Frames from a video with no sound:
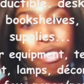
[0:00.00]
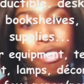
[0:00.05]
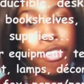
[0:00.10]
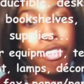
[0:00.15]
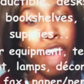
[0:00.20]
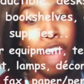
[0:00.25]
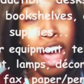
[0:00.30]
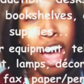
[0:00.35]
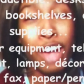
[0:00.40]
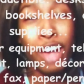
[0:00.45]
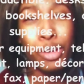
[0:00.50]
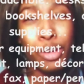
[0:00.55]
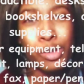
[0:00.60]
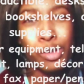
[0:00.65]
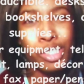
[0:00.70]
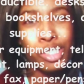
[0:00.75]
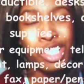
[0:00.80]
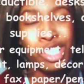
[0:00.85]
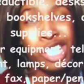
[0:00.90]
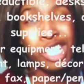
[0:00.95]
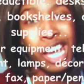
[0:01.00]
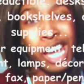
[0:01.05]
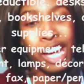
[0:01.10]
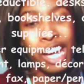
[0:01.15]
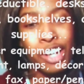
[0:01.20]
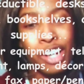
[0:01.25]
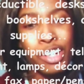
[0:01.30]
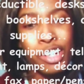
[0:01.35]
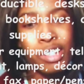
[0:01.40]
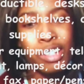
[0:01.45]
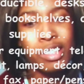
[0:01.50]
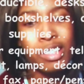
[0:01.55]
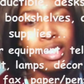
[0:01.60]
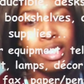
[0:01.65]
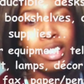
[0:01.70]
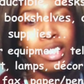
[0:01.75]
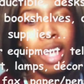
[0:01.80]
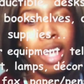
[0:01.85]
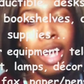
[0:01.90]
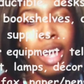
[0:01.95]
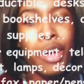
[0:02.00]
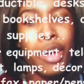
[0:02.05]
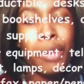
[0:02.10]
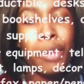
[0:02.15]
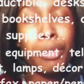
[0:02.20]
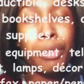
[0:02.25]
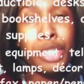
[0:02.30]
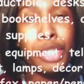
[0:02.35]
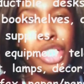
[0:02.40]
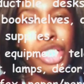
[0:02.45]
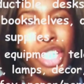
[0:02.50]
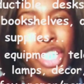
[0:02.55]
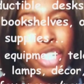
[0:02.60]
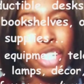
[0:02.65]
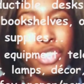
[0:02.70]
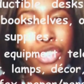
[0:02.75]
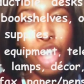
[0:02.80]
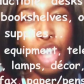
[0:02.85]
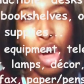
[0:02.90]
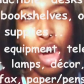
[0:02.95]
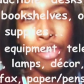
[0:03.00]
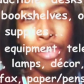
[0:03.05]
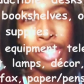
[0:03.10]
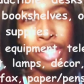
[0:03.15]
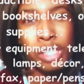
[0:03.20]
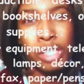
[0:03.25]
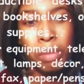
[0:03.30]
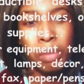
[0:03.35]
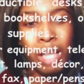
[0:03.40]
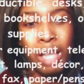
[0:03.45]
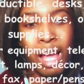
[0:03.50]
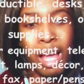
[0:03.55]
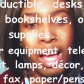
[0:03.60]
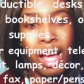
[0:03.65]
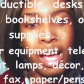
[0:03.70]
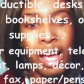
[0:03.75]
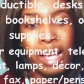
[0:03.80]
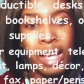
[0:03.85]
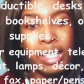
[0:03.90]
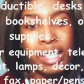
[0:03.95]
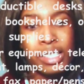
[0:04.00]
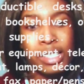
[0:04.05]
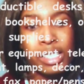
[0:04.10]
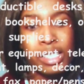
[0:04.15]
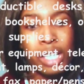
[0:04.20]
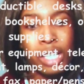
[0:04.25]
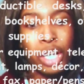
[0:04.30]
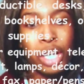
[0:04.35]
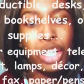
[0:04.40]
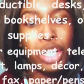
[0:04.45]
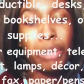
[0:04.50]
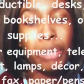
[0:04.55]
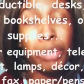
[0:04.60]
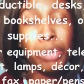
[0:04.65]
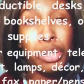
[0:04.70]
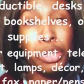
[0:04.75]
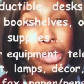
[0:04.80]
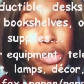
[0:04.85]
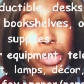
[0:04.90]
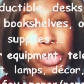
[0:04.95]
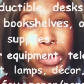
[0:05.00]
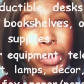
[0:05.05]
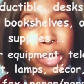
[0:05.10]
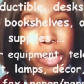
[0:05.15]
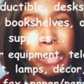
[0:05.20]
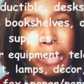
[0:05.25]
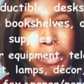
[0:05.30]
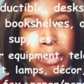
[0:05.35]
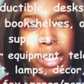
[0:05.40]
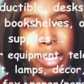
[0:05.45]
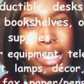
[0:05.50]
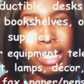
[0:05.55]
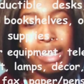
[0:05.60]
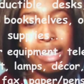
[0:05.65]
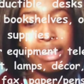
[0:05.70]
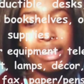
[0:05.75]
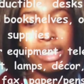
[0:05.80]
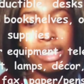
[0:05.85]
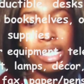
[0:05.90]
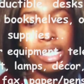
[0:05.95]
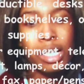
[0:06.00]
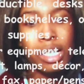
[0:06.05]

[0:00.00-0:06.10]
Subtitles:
files, chairs, bookshelves, office supplies, computer equipment,